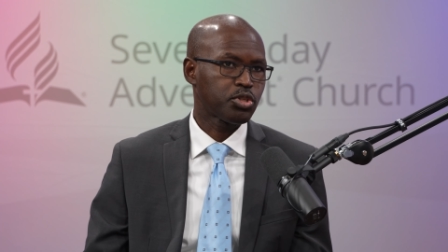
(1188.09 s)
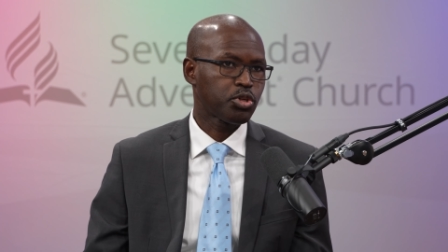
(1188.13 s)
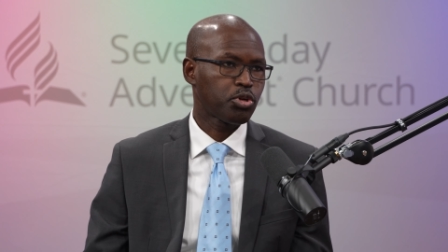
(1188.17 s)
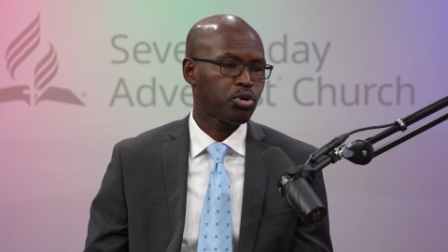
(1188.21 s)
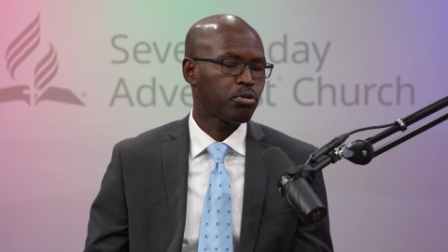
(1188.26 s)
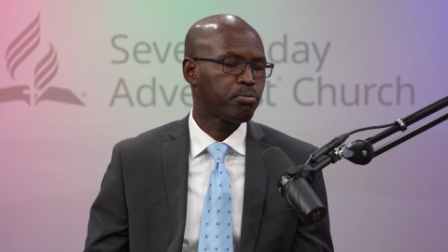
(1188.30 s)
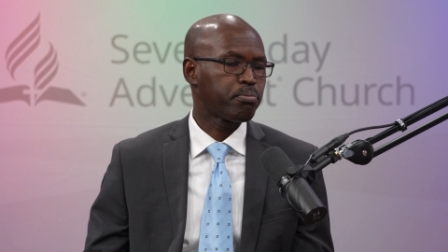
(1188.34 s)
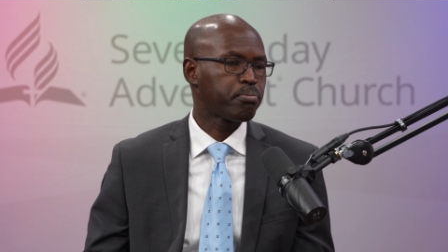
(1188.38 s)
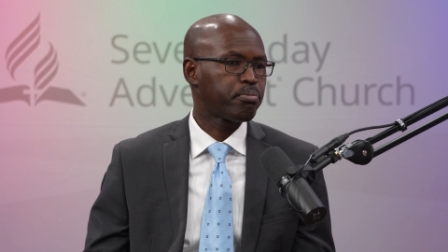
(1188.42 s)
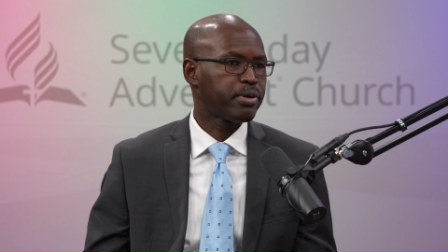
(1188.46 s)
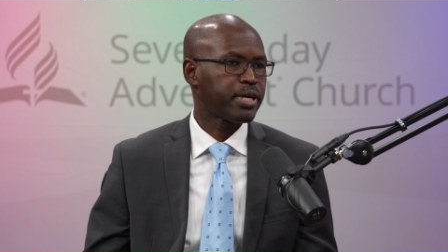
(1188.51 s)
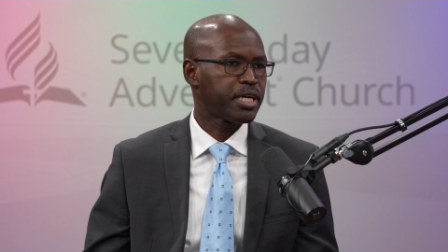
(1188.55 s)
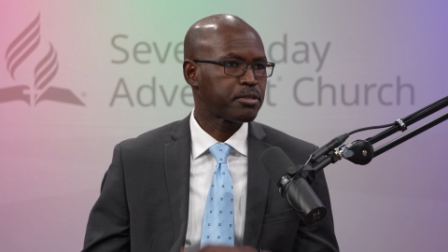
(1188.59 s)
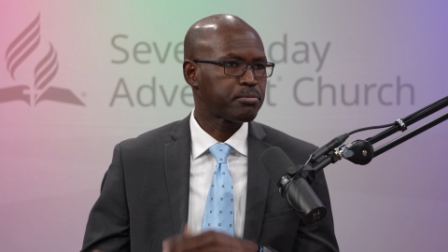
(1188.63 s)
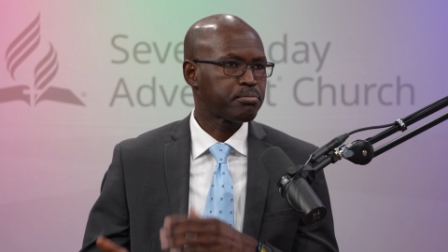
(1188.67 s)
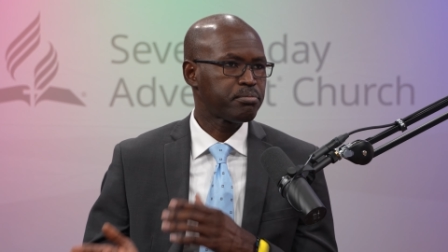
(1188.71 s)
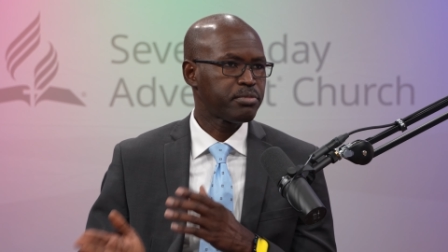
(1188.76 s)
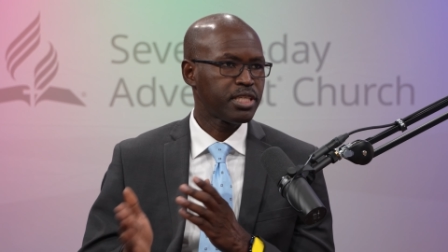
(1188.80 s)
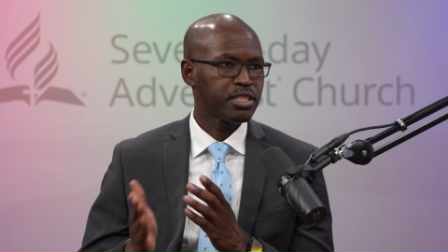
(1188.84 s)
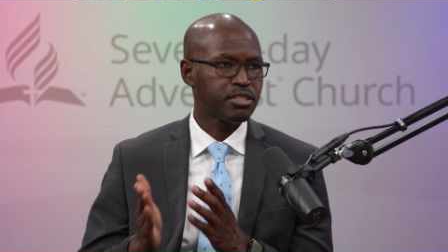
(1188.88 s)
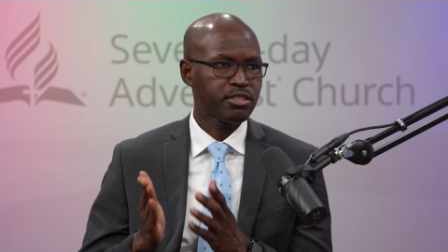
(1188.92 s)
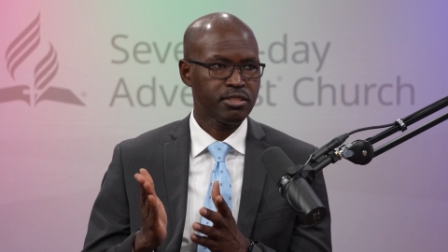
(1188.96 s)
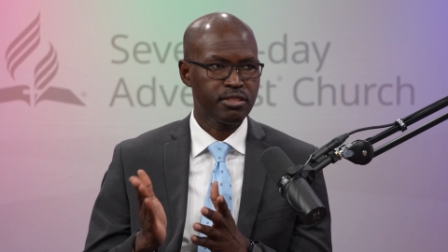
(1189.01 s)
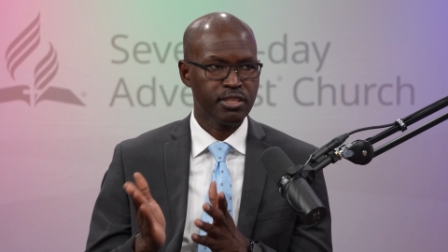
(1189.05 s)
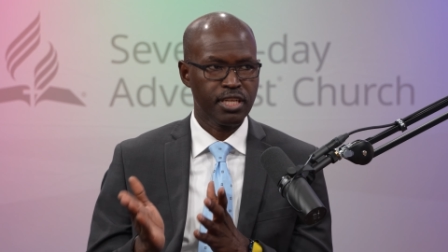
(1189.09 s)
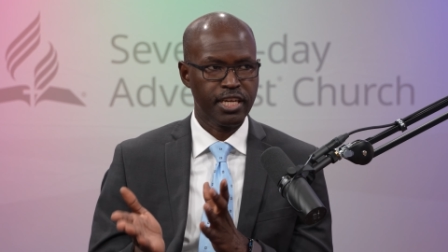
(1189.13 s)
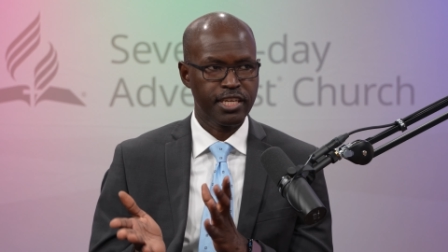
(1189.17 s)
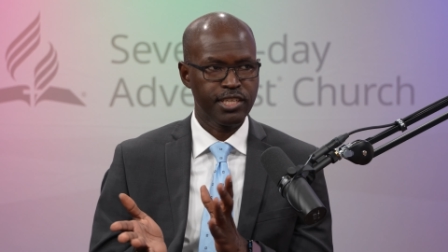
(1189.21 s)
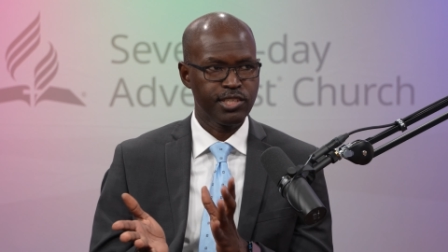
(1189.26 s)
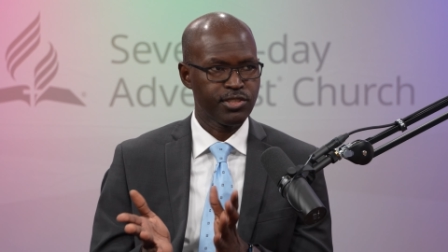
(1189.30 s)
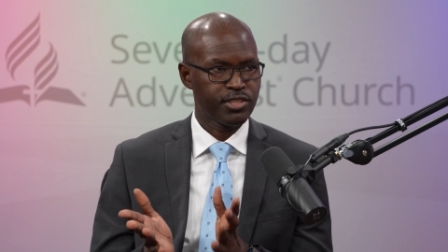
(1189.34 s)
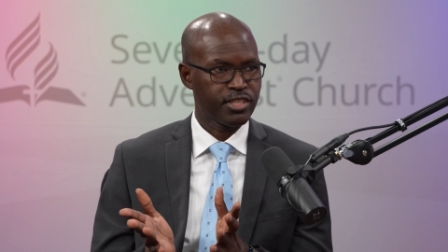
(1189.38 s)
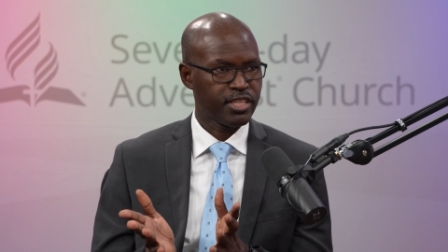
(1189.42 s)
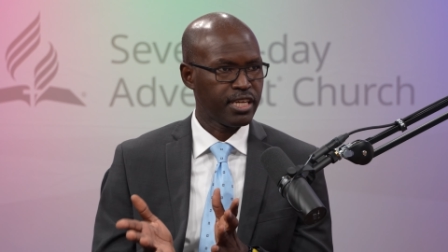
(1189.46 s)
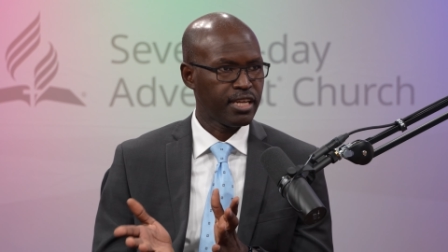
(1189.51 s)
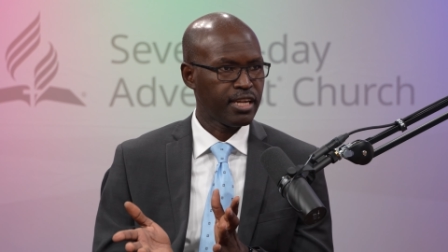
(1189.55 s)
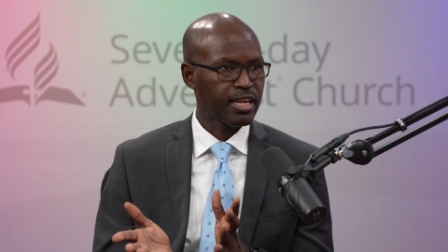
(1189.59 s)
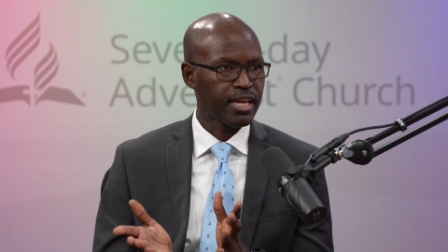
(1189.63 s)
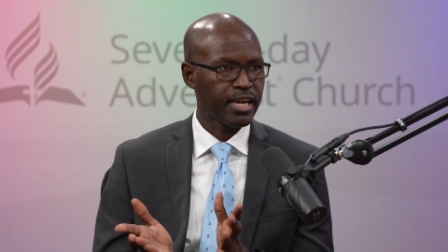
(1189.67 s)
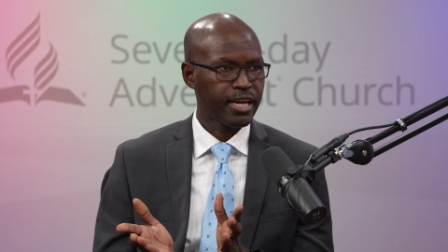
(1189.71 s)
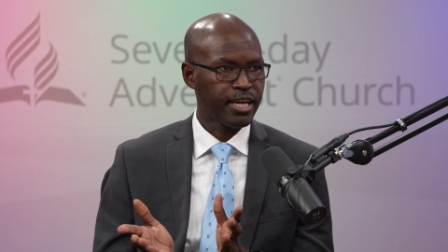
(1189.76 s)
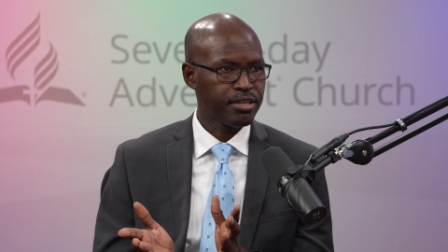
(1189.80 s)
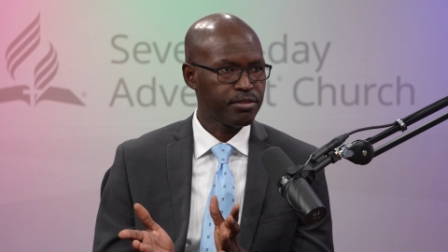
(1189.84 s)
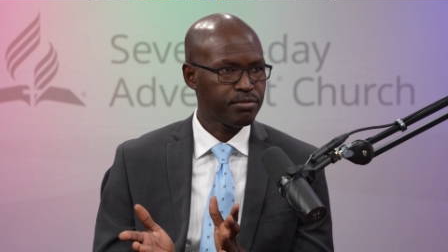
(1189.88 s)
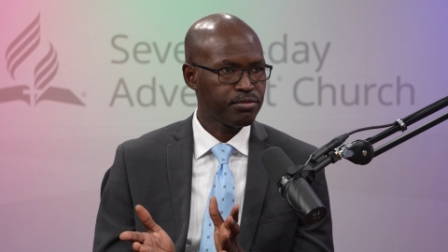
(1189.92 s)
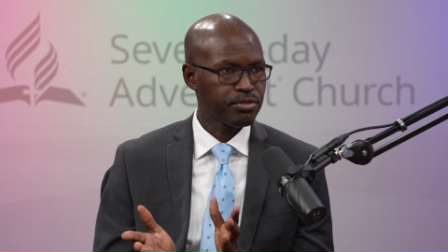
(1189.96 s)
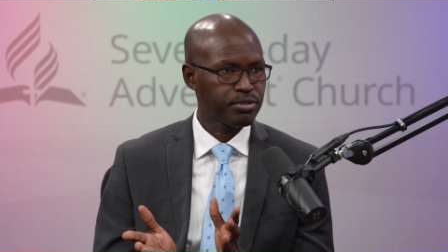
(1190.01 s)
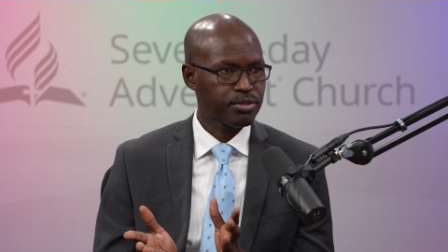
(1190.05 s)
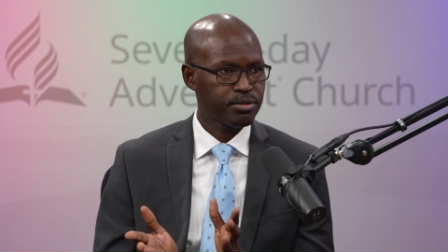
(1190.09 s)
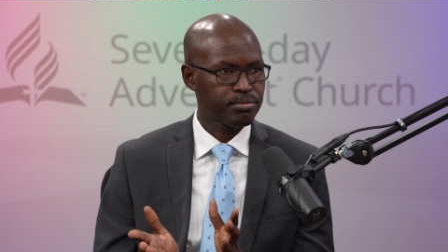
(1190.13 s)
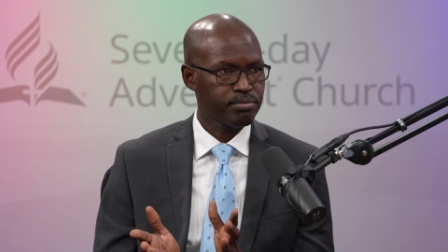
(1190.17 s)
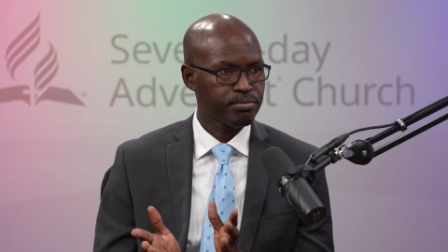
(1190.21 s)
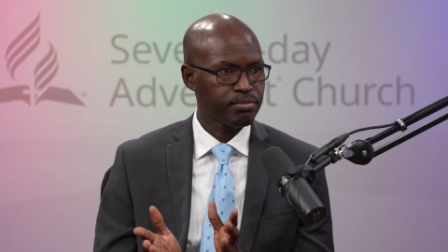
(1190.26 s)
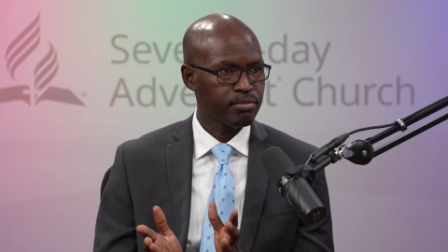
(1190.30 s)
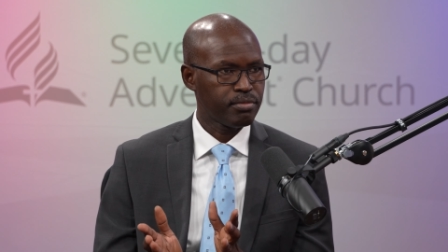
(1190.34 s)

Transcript: compartmentalize their lives.